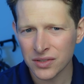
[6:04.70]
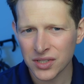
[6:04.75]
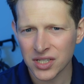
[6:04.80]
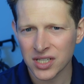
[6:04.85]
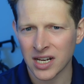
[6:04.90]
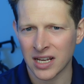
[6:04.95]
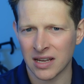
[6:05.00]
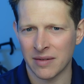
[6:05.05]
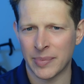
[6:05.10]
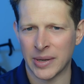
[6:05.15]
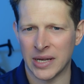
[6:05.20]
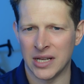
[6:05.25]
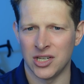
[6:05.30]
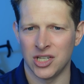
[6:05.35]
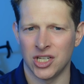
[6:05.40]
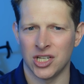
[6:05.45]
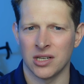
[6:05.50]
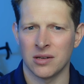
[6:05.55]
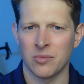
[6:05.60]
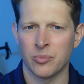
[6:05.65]
state
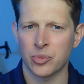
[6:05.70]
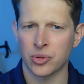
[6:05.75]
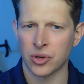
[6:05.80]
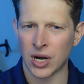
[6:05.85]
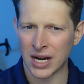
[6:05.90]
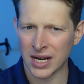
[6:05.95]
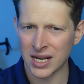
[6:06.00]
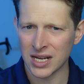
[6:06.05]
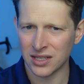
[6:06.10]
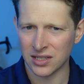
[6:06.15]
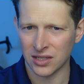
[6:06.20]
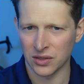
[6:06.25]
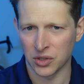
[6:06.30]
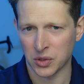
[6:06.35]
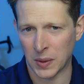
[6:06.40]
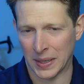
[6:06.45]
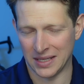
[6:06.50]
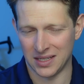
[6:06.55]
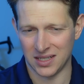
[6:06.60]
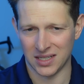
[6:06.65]
pension prior to
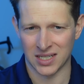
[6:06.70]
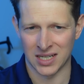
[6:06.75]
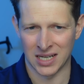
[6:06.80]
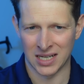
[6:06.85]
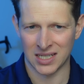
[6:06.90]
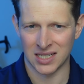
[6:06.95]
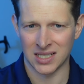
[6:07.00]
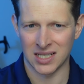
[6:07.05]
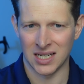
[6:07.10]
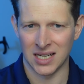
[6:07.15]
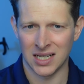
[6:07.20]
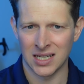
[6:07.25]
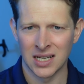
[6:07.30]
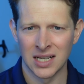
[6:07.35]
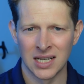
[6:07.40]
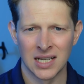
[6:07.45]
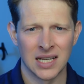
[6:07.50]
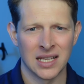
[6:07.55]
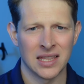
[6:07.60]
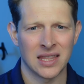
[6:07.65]
2016,
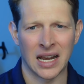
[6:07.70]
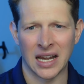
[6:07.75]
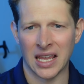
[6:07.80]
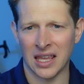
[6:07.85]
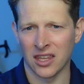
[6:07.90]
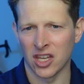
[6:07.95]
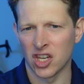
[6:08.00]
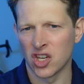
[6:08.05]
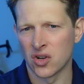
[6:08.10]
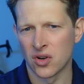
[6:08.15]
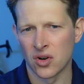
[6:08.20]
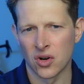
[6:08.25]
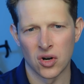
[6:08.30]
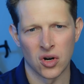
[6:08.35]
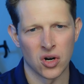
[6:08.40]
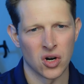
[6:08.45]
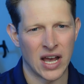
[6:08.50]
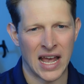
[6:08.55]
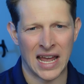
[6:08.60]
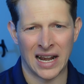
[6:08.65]
then either
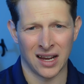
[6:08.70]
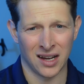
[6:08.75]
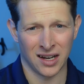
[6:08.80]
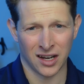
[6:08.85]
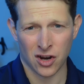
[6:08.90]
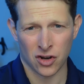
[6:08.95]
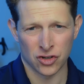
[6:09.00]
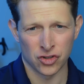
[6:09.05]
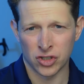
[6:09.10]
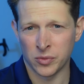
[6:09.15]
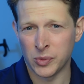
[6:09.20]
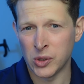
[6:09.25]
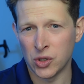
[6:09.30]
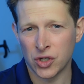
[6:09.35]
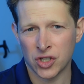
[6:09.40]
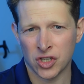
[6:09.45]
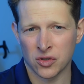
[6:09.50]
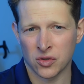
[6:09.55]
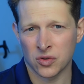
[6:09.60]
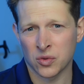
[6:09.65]
your NI
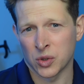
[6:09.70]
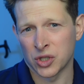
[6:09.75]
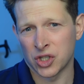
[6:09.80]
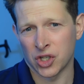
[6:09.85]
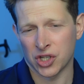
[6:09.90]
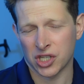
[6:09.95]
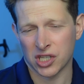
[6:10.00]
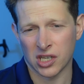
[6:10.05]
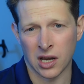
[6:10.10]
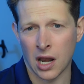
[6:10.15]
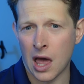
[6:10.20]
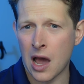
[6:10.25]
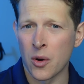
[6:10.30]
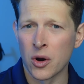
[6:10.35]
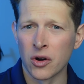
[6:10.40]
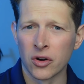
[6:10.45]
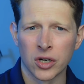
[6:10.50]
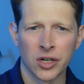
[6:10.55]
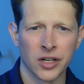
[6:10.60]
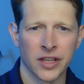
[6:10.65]
contributions were just
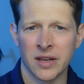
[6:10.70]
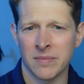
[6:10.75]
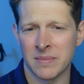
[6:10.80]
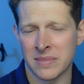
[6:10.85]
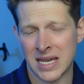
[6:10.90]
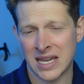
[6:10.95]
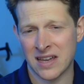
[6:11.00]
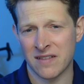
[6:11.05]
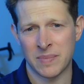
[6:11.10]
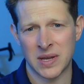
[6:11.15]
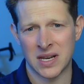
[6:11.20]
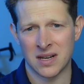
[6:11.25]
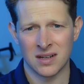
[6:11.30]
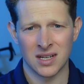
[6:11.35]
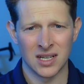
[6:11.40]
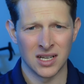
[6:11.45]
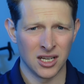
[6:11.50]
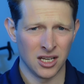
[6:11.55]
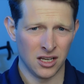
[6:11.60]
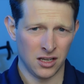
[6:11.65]
lower or they may have been
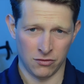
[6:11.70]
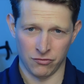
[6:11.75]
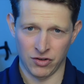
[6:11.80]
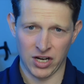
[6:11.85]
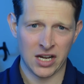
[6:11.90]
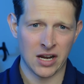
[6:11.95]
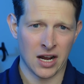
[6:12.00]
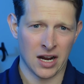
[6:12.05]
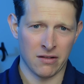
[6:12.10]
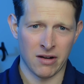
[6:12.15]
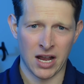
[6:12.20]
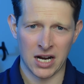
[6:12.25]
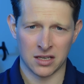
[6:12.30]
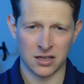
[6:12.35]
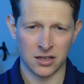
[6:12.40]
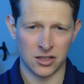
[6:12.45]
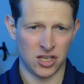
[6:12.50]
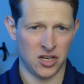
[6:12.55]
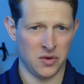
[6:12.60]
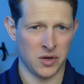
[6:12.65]

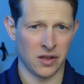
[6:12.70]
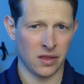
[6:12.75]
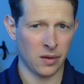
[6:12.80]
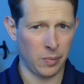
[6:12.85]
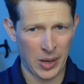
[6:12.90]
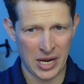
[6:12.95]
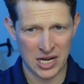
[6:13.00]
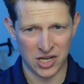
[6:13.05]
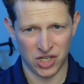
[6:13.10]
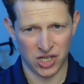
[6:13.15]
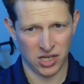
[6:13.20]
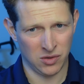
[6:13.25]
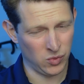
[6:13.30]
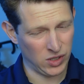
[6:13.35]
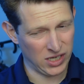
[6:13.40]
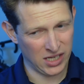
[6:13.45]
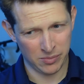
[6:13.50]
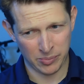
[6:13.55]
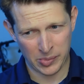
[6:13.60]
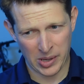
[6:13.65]
redirected to another pension,
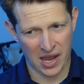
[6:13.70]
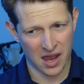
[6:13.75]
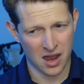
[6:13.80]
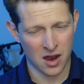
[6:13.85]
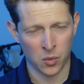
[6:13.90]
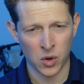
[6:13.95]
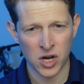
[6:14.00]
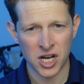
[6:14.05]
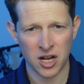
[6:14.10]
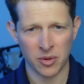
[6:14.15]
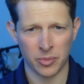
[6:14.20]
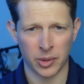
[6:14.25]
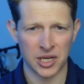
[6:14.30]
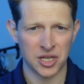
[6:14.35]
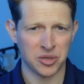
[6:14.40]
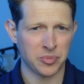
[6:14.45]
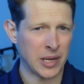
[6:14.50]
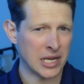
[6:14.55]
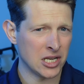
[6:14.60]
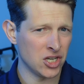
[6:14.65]
be it a
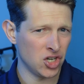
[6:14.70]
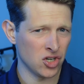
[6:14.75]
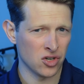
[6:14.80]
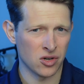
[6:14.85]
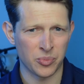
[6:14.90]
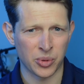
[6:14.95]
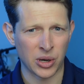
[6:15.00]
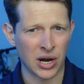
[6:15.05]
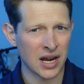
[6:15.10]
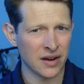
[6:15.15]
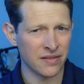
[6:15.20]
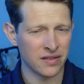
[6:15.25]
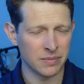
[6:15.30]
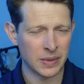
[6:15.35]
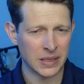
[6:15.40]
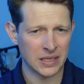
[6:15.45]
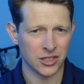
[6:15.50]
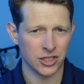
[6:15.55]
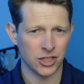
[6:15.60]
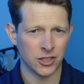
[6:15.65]
workplace pension or private
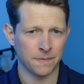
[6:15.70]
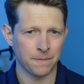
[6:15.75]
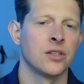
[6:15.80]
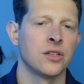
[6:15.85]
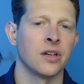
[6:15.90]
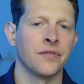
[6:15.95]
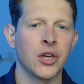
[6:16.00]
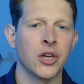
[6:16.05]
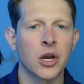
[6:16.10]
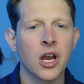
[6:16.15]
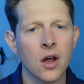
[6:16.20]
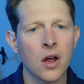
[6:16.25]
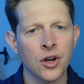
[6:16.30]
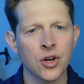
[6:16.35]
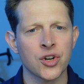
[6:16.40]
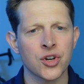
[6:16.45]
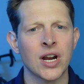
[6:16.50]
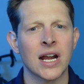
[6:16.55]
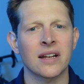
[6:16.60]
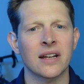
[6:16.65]
pension. So if you're
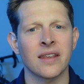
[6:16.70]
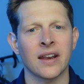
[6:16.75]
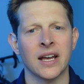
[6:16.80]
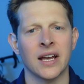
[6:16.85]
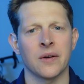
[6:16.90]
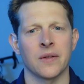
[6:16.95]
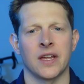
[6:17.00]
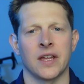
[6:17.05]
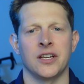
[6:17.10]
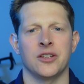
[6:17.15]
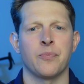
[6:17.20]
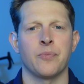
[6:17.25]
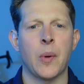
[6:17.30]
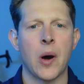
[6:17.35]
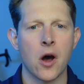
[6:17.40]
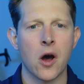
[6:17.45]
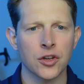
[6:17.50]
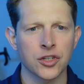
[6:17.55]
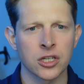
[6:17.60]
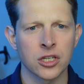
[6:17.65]
contracted out, then it's
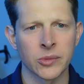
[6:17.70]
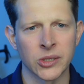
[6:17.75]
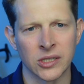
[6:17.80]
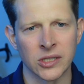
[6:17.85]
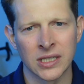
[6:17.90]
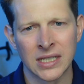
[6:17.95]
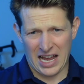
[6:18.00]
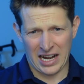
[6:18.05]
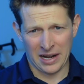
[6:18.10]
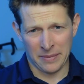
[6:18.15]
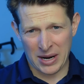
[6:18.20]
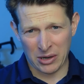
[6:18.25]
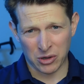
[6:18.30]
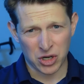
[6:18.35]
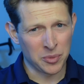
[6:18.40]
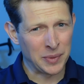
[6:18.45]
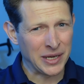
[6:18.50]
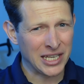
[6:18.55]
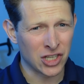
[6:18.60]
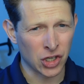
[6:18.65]
possible an amount
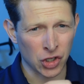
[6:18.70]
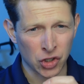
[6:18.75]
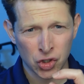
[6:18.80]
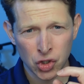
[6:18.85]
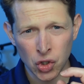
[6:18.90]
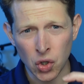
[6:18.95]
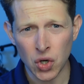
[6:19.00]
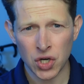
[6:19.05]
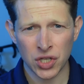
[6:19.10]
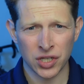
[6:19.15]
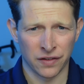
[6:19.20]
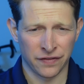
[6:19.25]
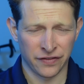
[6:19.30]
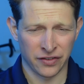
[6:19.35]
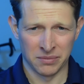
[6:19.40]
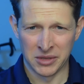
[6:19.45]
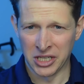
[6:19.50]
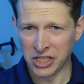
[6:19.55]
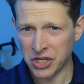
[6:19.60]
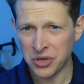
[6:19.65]
could be deducted
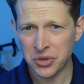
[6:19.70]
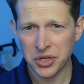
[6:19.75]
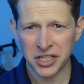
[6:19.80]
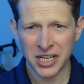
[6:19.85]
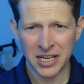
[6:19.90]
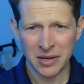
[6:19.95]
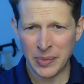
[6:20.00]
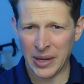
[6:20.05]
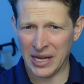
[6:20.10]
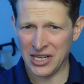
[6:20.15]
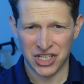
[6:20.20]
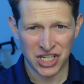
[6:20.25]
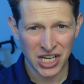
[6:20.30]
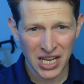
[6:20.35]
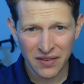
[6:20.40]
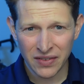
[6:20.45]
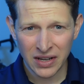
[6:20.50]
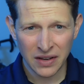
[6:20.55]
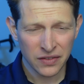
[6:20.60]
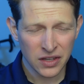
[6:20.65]
from the new state pension,
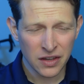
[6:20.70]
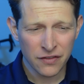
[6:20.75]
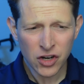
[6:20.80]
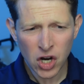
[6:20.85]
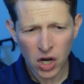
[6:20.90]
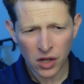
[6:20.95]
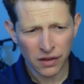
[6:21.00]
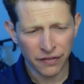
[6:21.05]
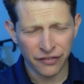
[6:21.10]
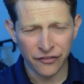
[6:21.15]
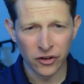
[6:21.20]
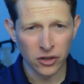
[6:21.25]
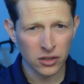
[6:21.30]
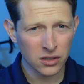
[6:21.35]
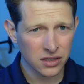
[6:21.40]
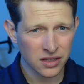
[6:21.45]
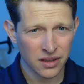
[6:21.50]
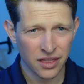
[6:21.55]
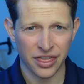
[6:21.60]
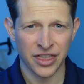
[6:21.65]
even if you've got the full
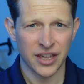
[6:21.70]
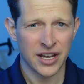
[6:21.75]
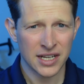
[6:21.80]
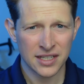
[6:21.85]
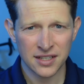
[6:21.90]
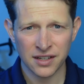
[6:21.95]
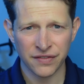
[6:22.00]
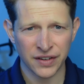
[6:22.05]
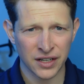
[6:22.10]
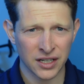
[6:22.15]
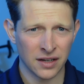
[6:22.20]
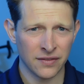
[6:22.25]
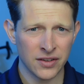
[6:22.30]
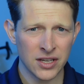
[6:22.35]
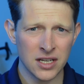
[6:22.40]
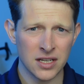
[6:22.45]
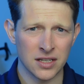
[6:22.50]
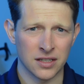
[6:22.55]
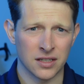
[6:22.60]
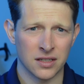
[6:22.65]
35
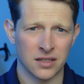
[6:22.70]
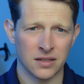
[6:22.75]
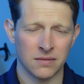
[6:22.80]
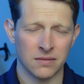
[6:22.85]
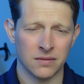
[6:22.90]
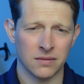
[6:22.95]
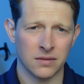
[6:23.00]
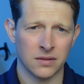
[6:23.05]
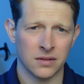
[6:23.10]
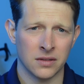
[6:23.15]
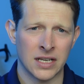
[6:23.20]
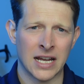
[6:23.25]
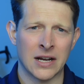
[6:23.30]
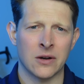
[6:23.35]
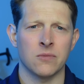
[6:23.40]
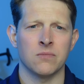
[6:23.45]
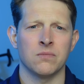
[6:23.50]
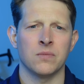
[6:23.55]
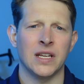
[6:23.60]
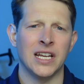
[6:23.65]
years.
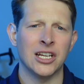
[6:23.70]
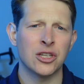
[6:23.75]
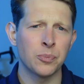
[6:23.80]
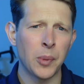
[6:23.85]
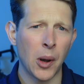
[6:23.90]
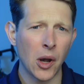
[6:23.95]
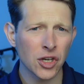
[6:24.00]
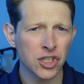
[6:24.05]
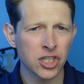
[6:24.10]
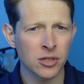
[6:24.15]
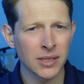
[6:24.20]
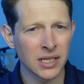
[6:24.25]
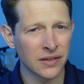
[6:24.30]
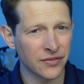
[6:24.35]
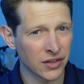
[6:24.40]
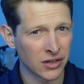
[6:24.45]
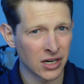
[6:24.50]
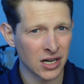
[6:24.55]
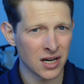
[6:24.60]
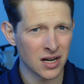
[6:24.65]
Now, it's possible
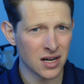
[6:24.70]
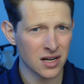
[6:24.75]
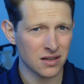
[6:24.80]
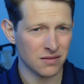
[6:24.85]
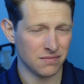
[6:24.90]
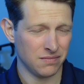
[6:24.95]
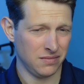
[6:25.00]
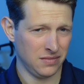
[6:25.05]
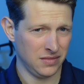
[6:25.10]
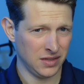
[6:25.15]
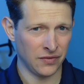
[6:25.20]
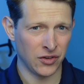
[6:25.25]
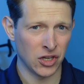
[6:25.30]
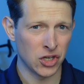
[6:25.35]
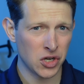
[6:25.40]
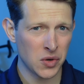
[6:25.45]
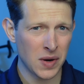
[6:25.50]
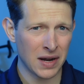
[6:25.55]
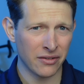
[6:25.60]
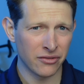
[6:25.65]
if you
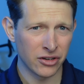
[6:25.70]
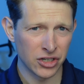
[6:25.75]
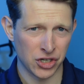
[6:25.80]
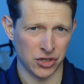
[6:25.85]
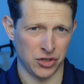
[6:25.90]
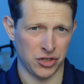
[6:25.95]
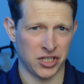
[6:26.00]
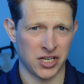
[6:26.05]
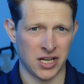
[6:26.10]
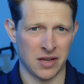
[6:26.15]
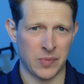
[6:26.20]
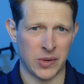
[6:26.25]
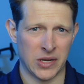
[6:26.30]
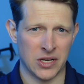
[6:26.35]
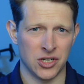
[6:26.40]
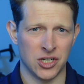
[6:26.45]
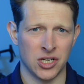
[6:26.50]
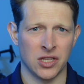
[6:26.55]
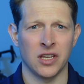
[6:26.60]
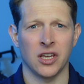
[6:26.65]
do have a reduced state
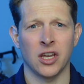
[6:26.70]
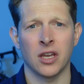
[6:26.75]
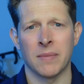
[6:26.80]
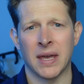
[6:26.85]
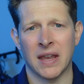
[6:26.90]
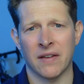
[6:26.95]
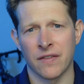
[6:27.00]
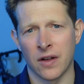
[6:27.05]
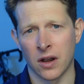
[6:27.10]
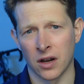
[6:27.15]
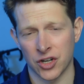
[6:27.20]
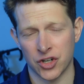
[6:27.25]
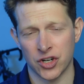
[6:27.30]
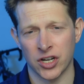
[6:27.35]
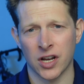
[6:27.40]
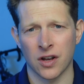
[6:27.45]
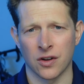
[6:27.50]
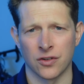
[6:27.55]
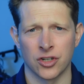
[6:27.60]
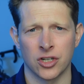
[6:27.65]
pension, that you can make voluntary
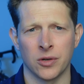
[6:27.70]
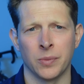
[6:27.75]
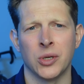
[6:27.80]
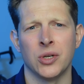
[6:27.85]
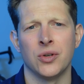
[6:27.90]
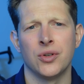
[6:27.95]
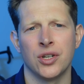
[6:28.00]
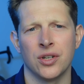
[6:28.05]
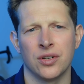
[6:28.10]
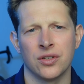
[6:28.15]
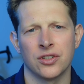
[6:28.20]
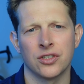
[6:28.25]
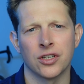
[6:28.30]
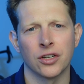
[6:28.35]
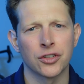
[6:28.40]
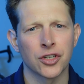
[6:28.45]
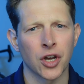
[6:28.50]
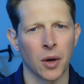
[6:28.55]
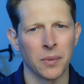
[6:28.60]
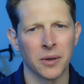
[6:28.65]
contributions to
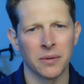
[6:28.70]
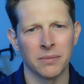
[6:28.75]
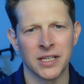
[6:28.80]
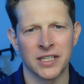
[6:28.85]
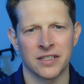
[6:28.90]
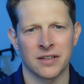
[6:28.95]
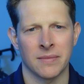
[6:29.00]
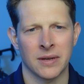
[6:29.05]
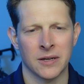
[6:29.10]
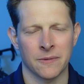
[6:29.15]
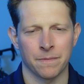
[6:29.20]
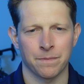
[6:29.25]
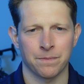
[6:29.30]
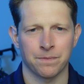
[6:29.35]
top up this amount.